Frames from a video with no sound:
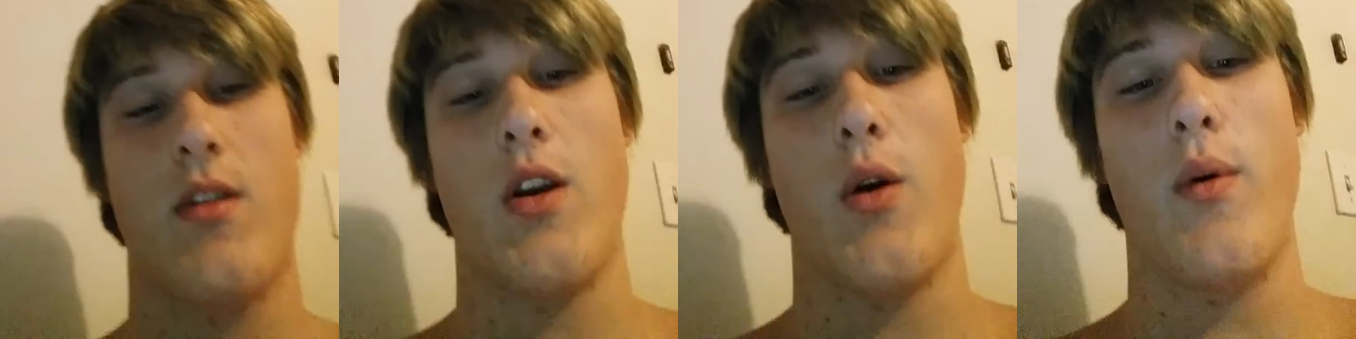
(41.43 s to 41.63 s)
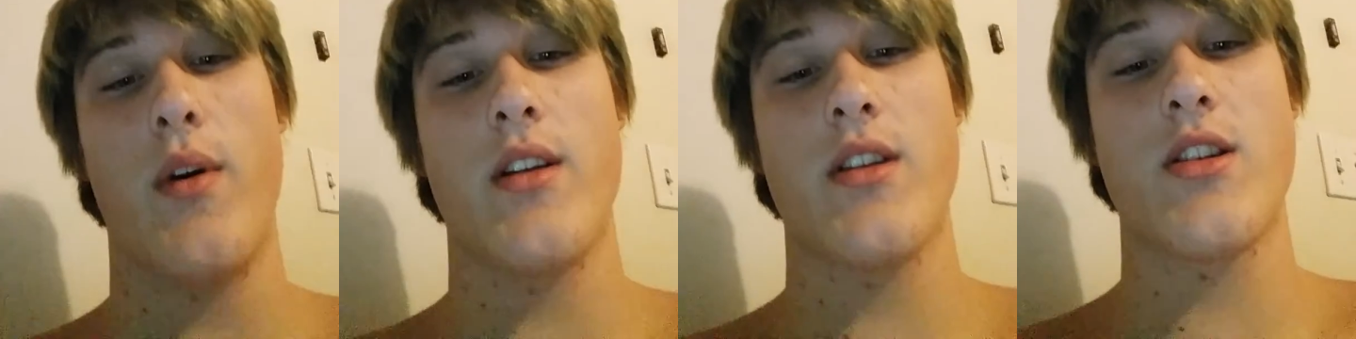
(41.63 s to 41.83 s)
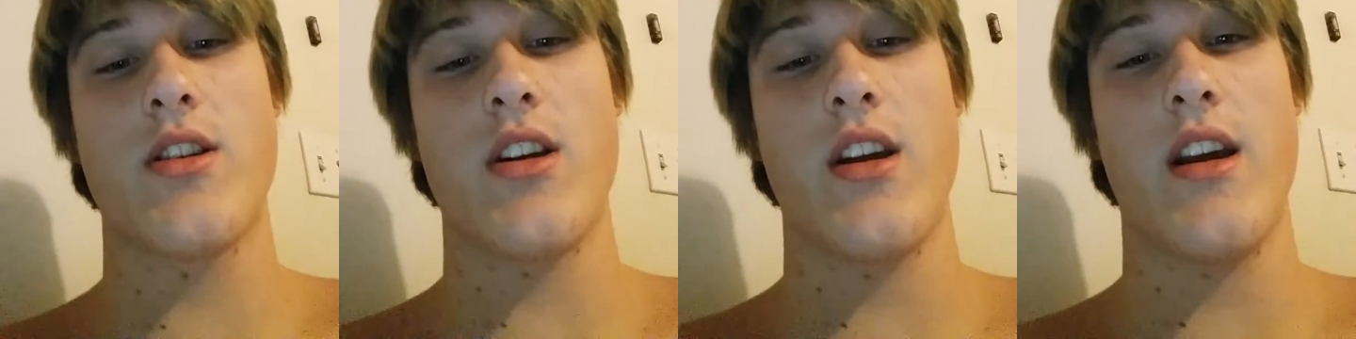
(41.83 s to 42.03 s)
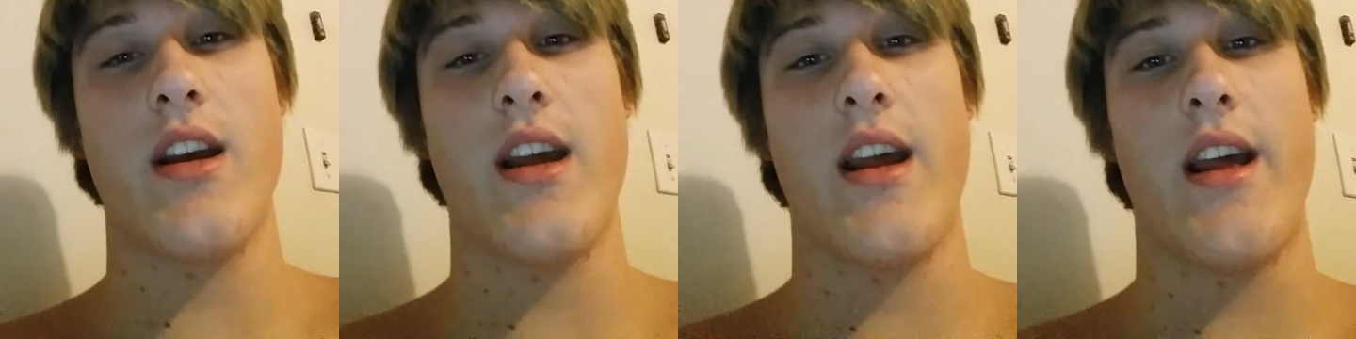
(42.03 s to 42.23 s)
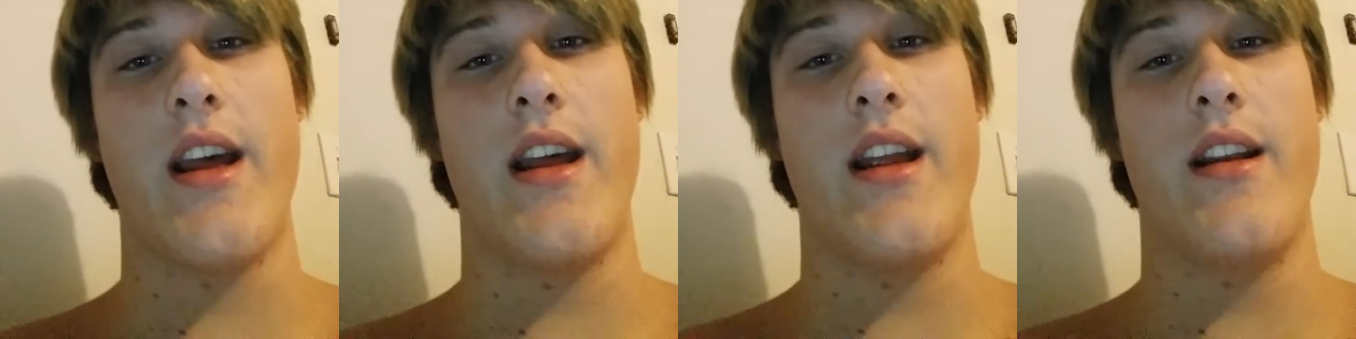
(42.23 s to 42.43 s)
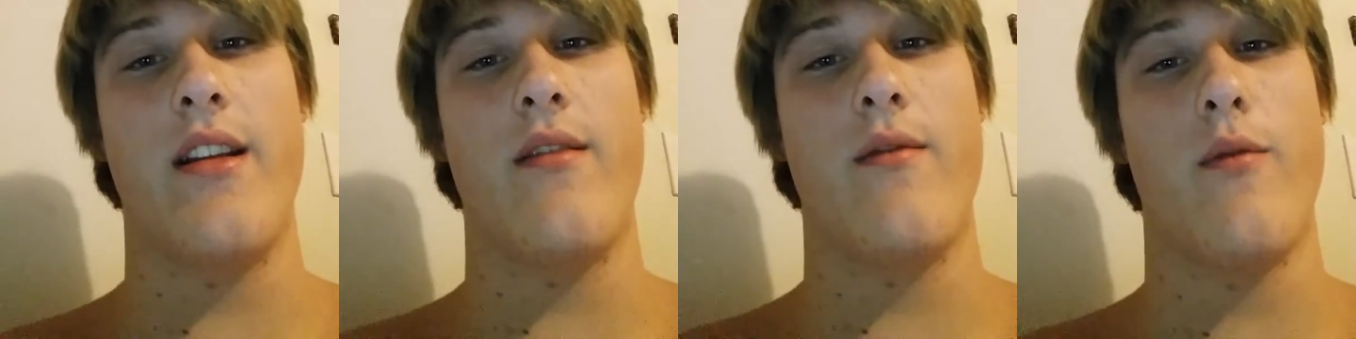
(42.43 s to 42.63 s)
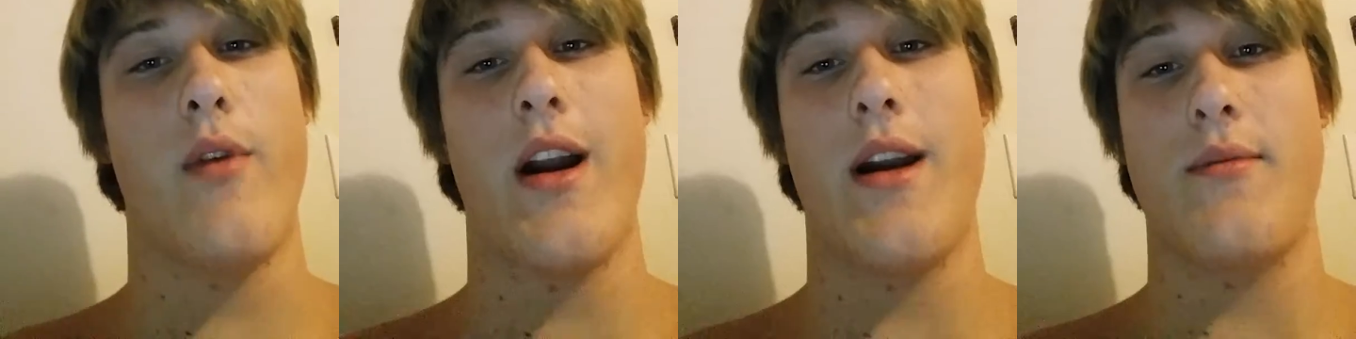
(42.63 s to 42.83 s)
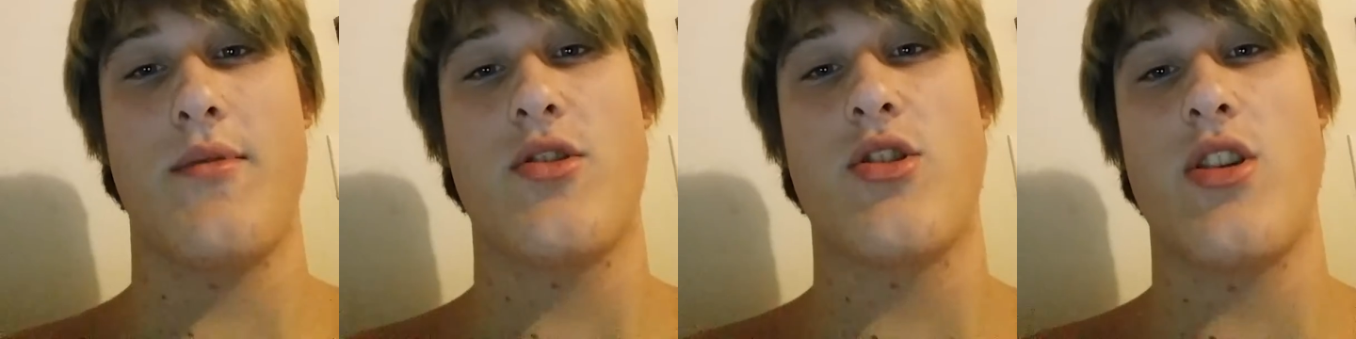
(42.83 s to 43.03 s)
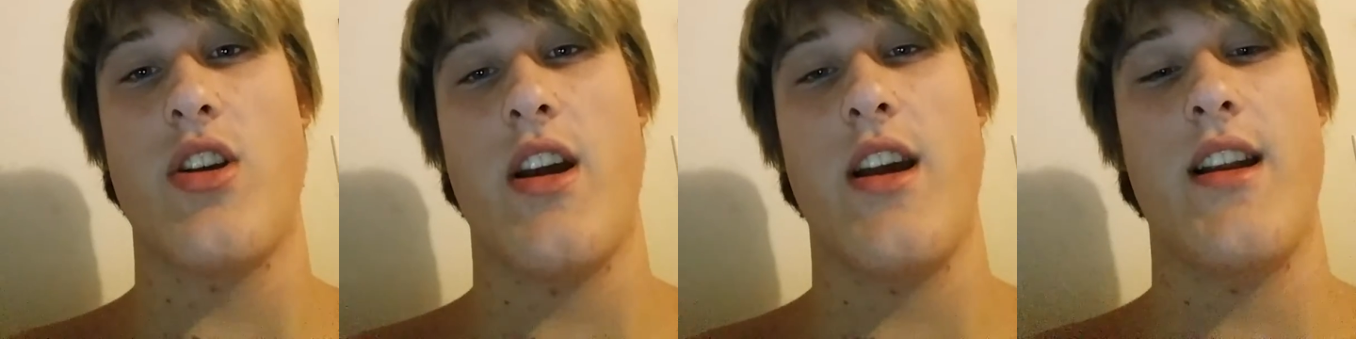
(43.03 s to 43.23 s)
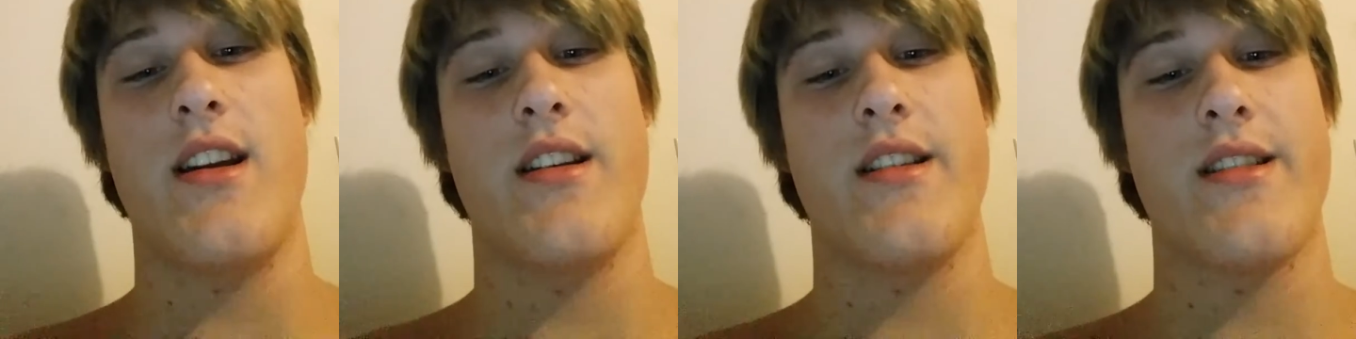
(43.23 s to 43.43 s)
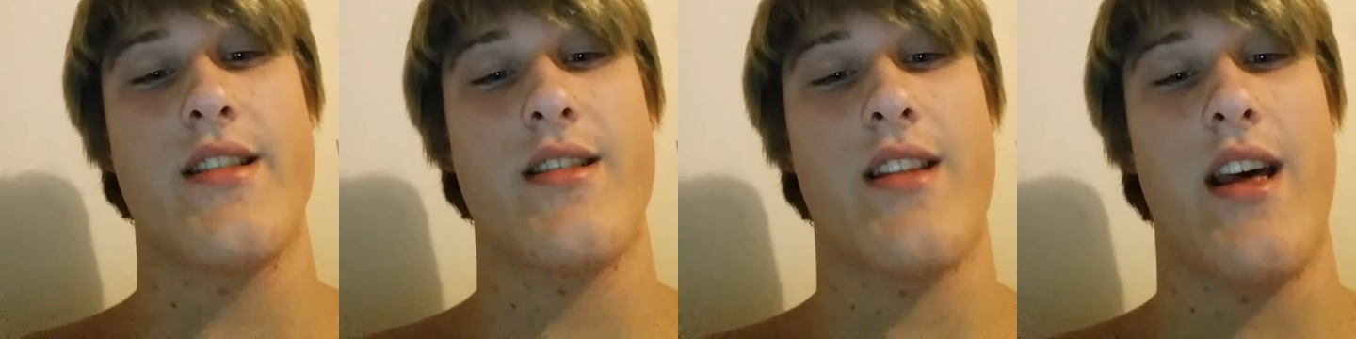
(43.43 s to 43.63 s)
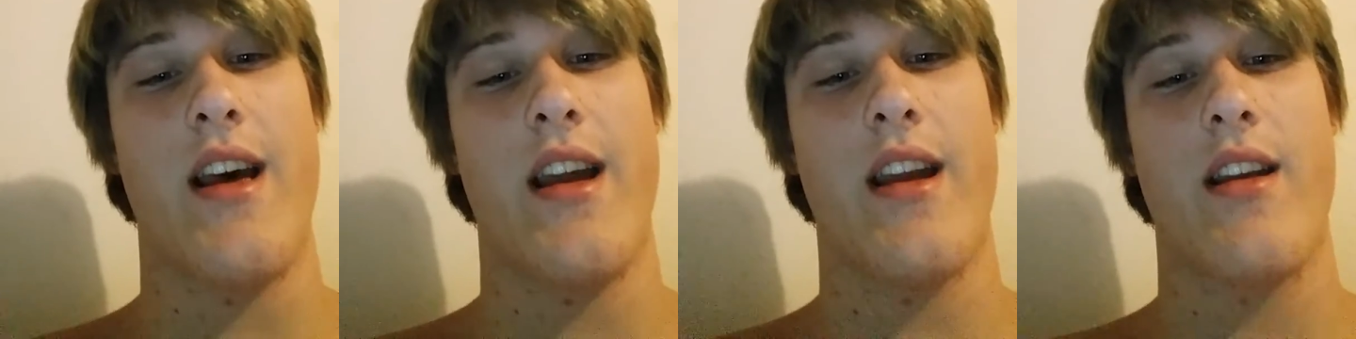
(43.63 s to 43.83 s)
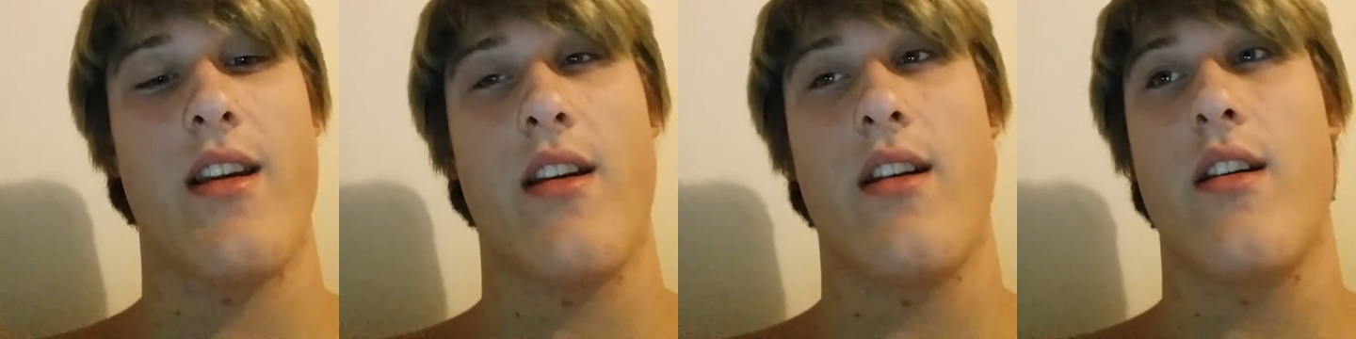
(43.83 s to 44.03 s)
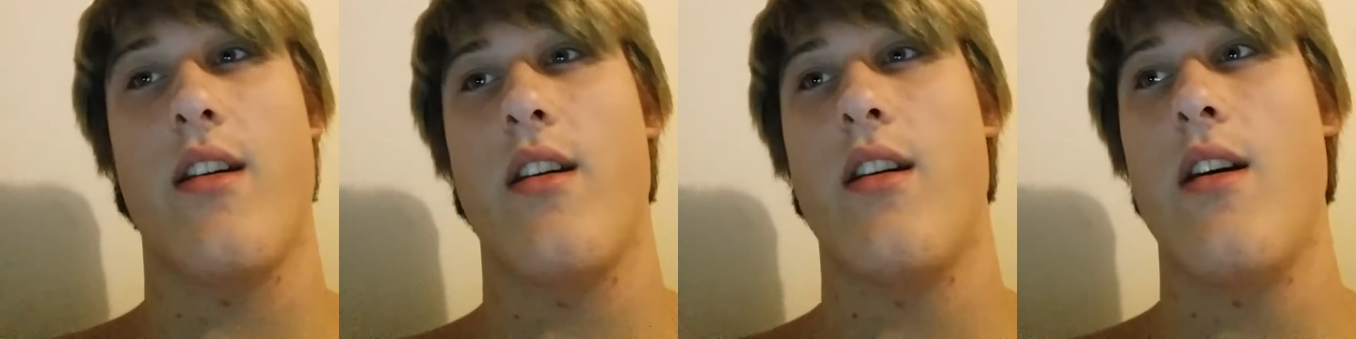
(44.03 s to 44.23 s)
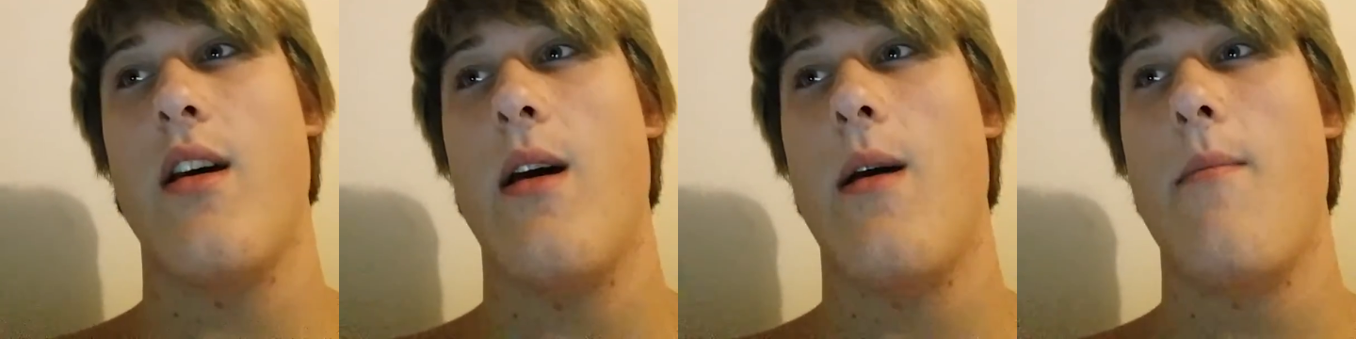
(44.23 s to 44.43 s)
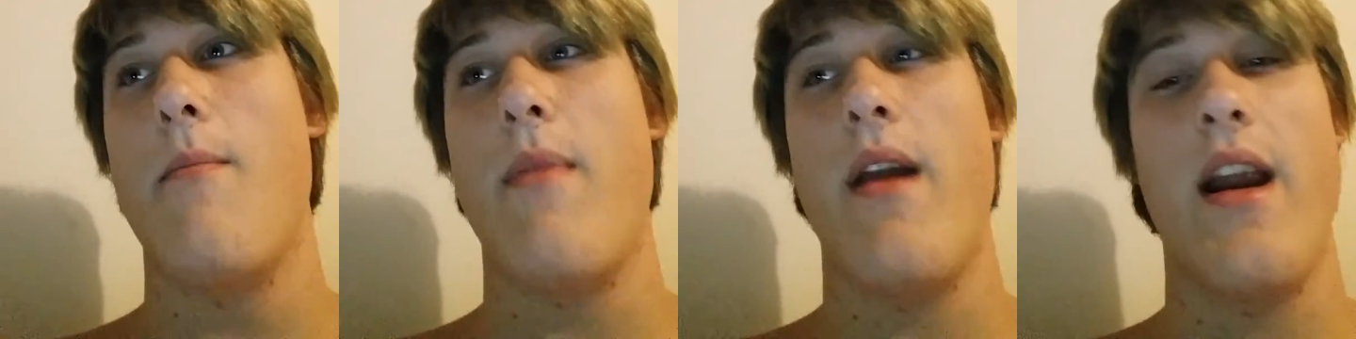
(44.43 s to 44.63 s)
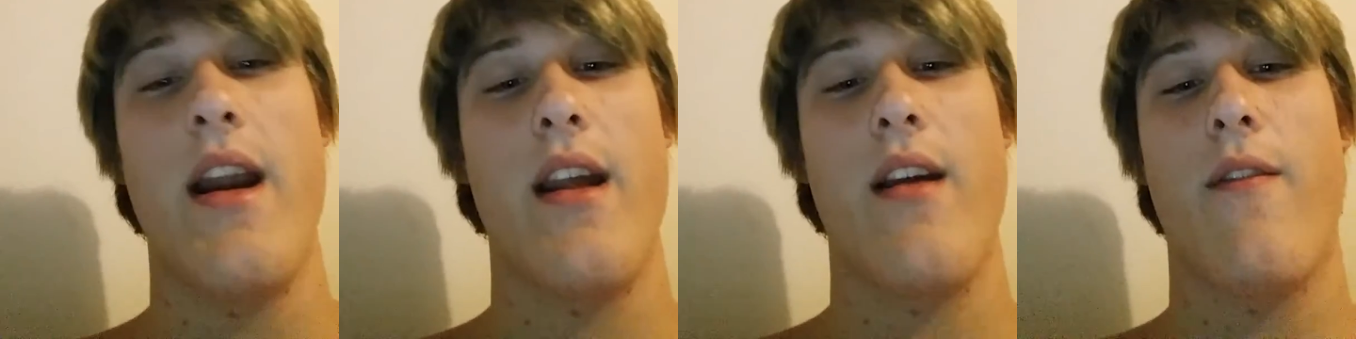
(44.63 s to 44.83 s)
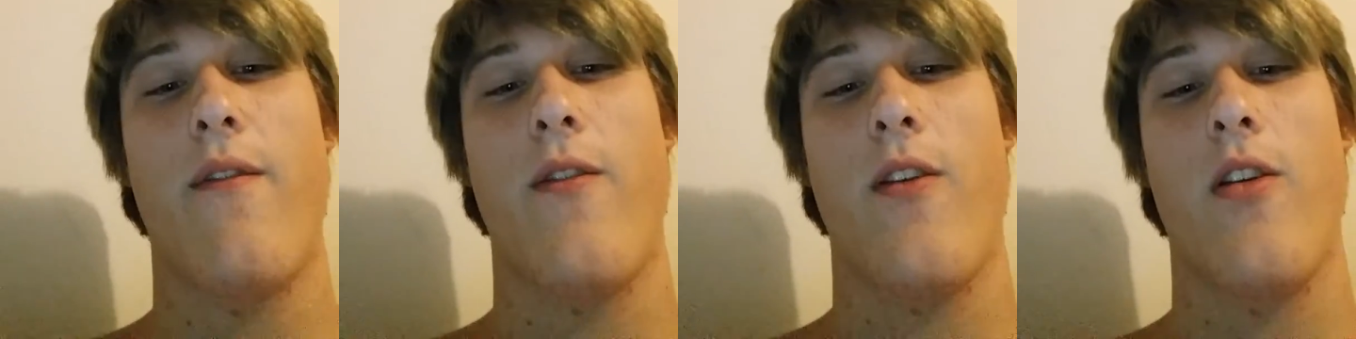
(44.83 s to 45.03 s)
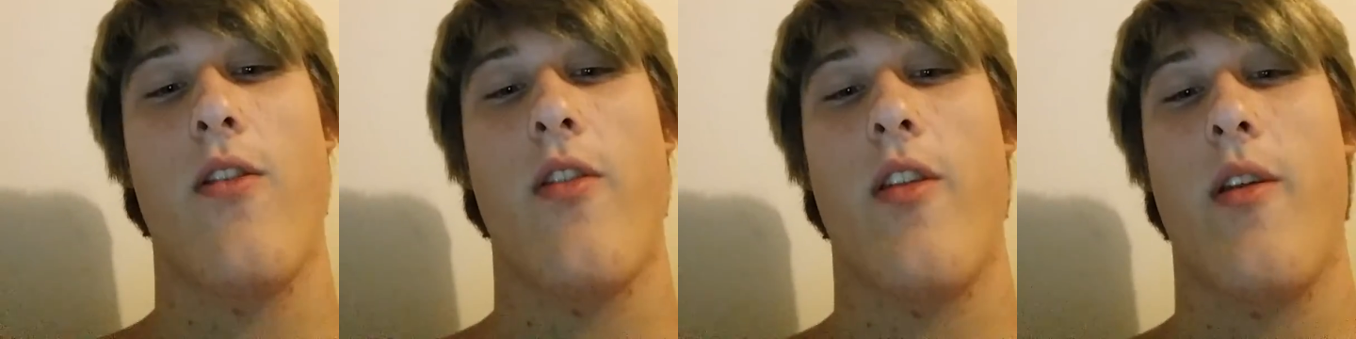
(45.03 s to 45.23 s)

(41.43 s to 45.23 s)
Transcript: doing shit and random shit and just like meeting a few